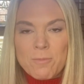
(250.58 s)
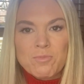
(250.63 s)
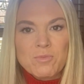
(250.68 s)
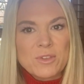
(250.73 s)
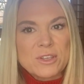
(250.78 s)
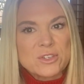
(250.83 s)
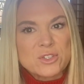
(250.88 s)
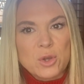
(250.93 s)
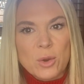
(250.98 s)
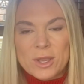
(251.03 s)

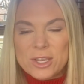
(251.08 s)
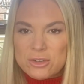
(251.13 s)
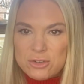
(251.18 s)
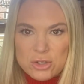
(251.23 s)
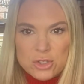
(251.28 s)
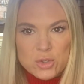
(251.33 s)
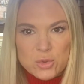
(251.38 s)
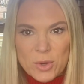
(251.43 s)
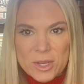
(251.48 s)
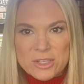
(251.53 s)
So
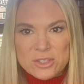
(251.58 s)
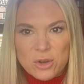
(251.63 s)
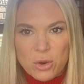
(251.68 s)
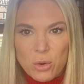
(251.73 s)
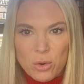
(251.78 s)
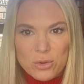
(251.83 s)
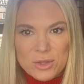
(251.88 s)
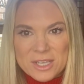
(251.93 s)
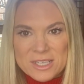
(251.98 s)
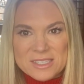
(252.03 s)
interest rates are
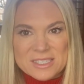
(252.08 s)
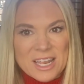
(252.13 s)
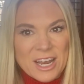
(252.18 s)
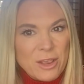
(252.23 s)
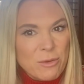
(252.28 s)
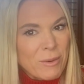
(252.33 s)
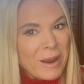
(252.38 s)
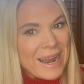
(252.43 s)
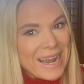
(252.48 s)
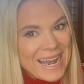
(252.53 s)
holding steady
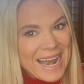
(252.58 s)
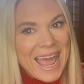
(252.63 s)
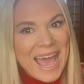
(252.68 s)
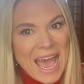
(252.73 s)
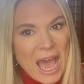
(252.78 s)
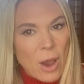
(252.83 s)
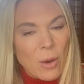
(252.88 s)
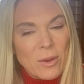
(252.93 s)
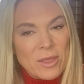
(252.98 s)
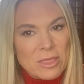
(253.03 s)
right
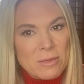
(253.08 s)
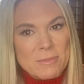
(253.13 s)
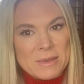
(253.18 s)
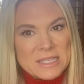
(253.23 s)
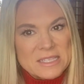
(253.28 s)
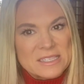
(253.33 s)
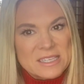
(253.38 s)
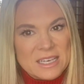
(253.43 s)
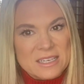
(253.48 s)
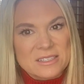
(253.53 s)
now in the mid
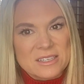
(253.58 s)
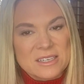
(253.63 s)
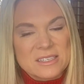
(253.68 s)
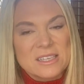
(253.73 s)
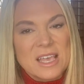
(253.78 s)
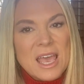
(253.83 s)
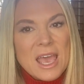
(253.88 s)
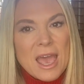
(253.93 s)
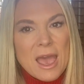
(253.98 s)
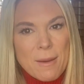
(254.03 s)
6s,
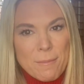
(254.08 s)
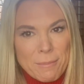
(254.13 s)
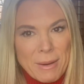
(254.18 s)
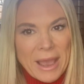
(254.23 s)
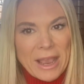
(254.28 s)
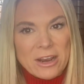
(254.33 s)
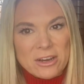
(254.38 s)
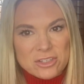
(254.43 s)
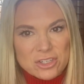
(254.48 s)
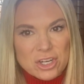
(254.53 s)
and
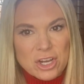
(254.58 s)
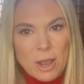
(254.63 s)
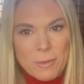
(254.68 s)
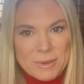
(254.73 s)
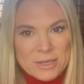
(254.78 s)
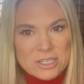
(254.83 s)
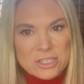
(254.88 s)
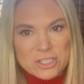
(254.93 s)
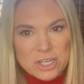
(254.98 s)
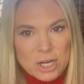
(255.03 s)
buyers are
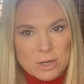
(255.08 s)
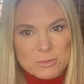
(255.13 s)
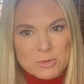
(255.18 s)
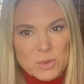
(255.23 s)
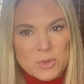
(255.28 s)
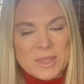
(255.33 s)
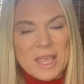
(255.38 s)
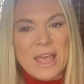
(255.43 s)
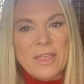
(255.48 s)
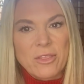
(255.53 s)
coming to terms
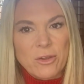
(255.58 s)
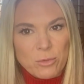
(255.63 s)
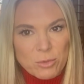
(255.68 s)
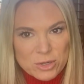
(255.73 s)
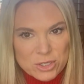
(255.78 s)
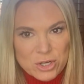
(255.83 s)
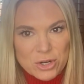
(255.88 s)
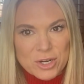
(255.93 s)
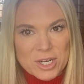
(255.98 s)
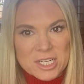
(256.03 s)
with that. They're
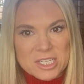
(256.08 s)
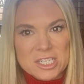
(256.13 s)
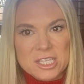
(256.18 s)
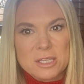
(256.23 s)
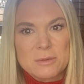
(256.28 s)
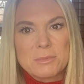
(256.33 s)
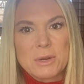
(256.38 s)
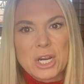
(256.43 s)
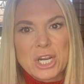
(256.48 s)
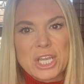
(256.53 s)
returning to the
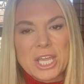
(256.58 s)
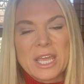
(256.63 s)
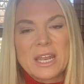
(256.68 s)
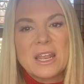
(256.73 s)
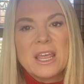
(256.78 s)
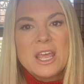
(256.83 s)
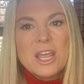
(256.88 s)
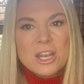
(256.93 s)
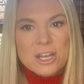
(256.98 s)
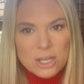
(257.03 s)
market,
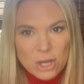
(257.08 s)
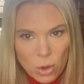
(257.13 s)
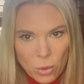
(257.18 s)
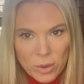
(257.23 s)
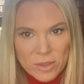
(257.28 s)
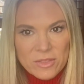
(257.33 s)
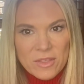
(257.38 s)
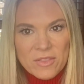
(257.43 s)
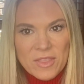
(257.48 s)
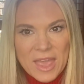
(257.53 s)

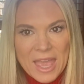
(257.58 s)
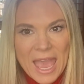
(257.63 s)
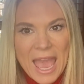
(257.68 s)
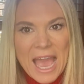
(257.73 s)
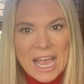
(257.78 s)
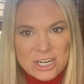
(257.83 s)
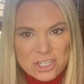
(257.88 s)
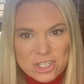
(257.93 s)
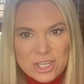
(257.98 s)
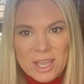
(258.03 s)
knowing that they
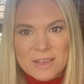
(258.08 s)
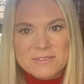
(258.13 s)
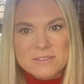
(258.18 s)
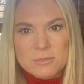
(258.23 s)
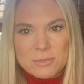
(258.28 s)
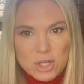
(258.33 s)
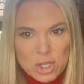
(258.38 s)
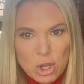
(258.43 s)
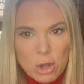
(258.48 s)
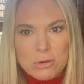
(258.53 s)
actually have
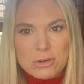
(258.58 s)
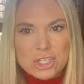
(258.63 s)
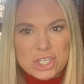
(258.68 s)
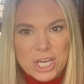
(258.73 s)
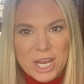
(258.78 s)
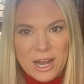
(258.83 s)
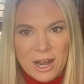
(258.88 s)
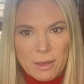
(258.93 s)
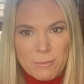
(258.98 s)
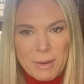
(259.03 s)
some
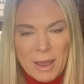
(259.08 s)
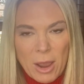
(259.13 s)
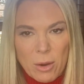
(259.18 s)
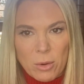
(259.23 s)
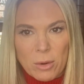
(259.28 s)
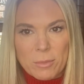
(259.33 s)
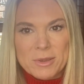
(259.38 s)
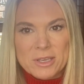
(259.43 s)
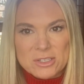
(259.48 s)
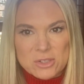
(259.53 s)
negotiating power
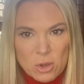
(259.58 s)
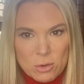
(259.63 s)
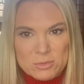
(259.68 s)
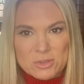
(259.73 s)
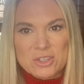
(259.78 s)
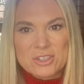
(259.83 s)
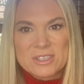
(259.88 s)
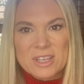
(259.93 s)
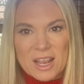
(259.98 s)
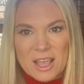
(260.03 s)
because homes are
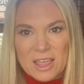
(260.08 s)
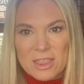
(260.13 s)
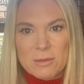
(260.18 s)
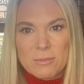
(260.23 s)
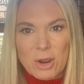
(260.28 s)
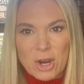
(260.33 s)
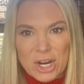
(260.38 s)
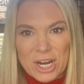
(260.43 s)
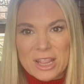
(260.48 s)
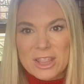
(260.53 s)
sitting on the
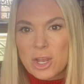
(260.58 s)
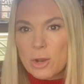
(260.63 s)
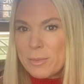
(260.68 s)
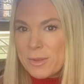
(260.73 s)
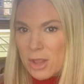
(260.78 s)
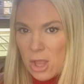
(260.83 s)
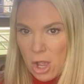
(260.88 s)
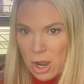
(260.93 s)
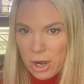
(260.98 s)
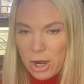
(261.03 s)
market a little bit
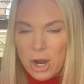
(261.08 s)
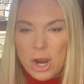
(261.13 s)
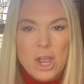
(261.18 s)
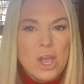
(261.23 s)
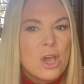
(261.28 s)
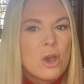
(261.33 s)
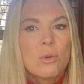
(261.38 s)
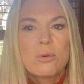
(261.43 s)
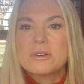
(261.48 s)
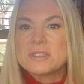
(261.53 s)
longer.
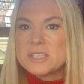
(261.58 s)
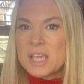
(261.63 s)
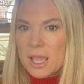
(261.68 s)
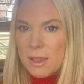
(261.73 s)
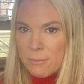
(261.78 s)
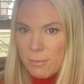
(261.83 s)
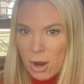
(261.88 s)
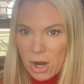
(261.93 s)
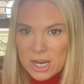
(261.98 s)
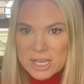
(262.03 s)
We're seeing
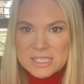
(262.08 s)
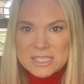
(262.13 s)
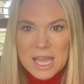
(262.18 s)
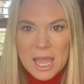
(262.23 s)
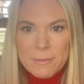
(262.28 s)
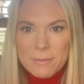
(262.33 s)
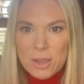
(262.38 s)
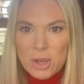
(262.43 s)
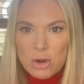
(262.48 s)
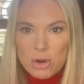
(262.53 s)
market
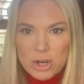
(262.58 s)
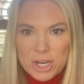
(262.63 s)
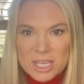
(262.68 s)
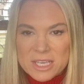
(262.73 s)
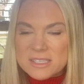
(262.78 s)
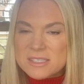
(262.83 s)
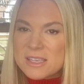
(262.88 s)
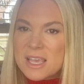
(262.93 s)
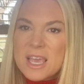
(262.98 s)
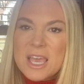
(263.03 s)
time
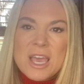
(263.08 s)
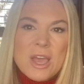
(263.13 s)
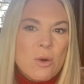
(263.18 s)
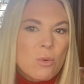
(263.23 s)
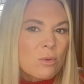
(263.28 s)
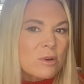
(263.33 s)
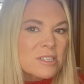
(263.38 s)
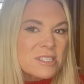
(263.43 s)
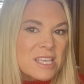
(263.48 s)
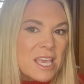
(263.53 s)
increase.
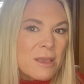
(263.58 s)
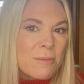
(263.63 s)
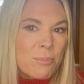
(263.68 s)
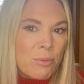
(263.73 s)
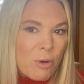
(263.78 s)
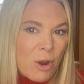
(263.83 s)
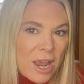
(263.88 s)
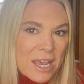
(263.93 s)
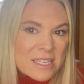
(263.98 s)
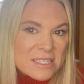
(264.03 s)
We're seeing
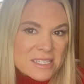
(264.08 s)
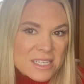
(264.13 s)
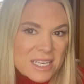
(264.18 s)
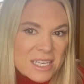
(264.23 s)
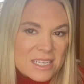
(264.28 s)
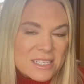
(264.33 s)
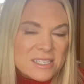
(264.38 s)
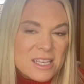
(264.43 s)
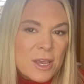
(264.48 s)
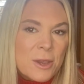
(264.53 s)

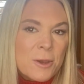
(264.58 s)
prices